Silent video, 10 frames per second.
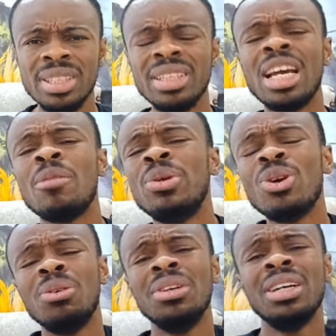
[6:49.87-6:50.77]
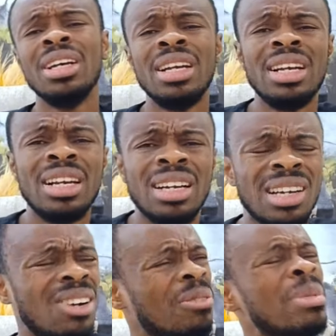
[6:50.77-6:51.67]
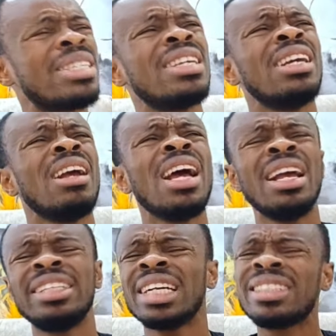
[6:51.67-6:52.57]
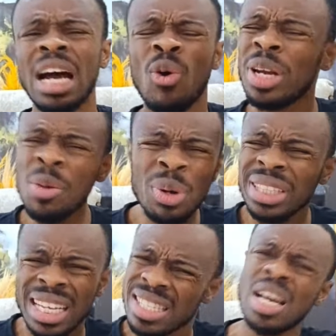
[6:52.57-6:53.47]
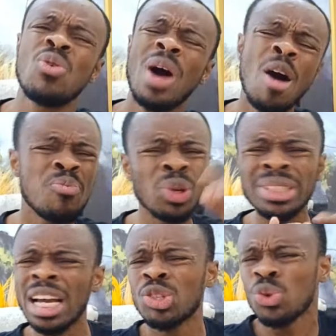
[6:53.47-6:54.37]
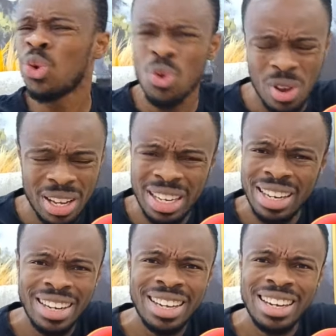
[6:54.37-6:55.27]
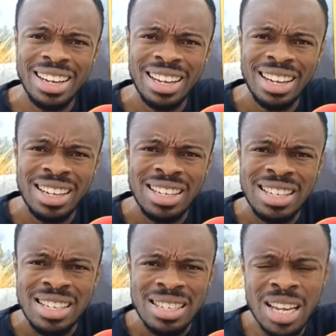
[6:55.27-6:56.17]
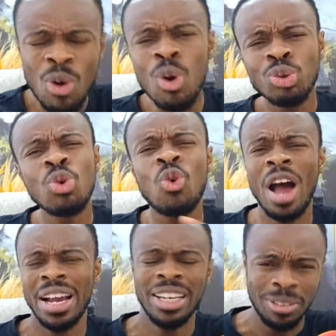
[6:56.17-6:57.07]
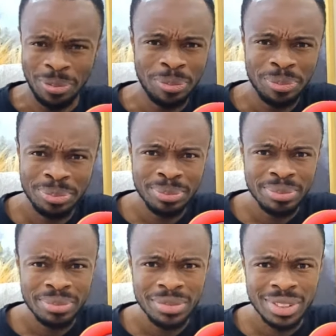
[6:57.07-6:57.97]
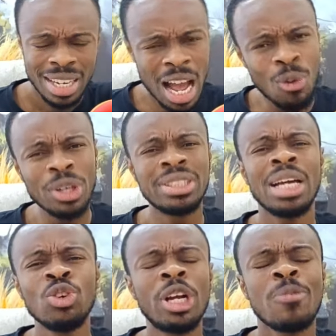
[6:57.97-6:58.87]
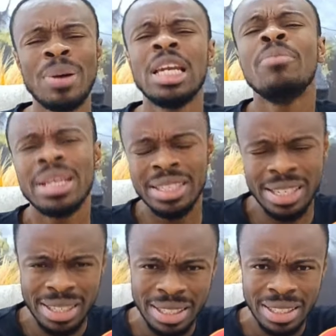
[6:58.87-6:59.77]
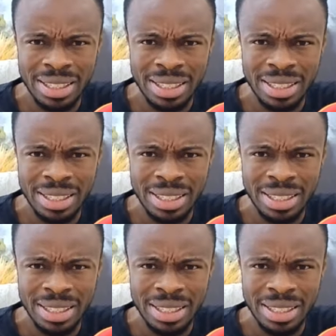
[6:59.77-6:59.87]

Debut. Oh, me say, hey, Chanda, onimu nyansaw. Apologize to who? Say, who to kwain? Ako jina UK Parliament.